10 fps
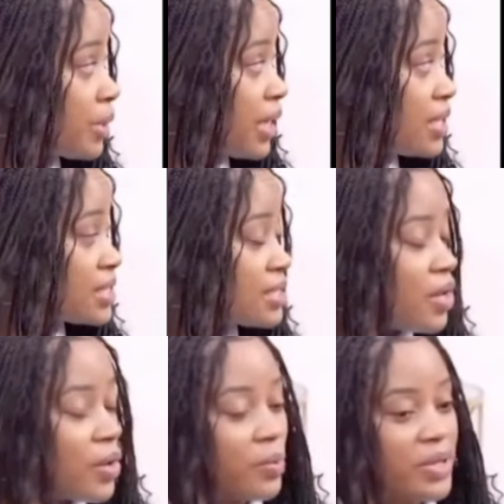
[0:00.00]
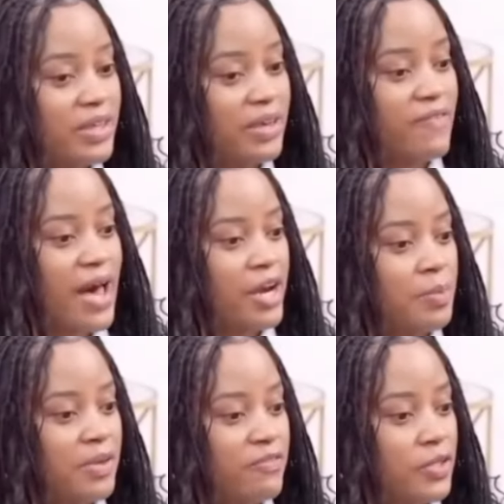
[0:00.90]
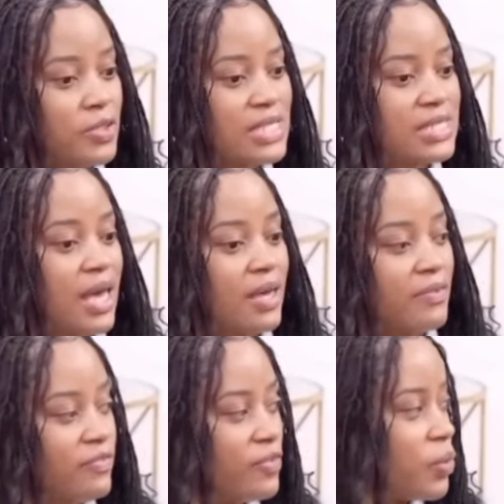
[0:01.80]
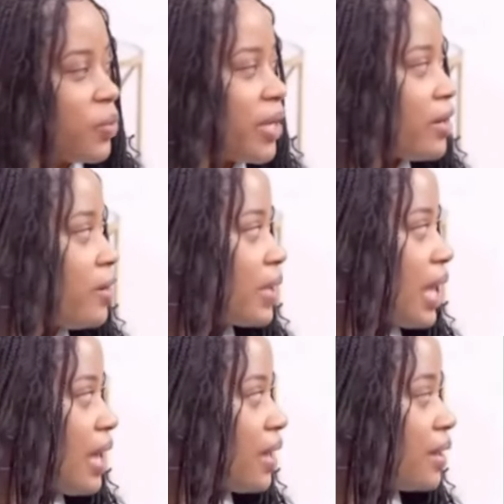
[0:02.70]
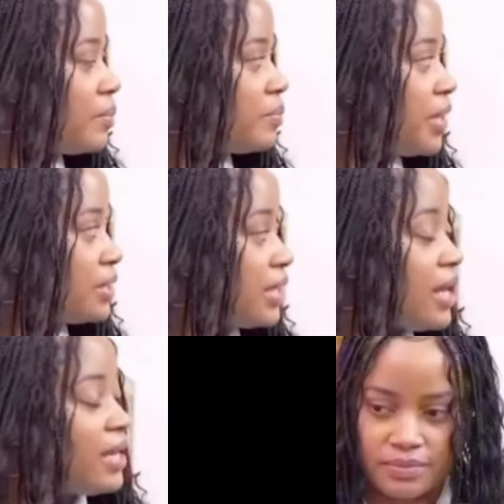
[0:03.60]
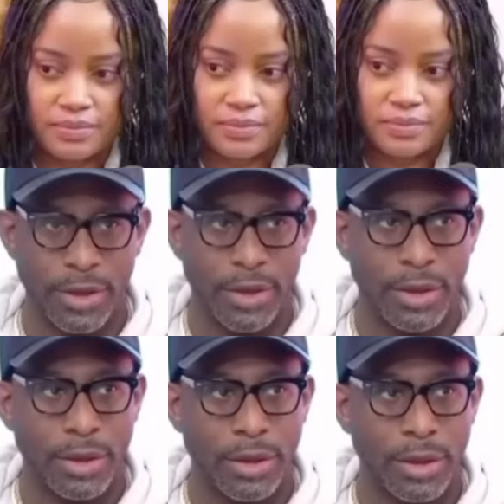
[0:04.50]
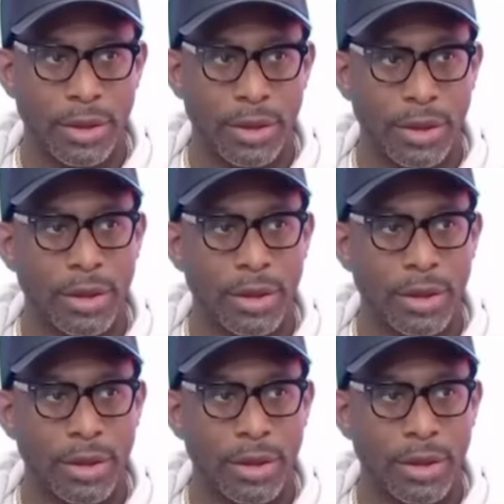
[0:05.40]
like, he can't use you as the sounding board, right? Can't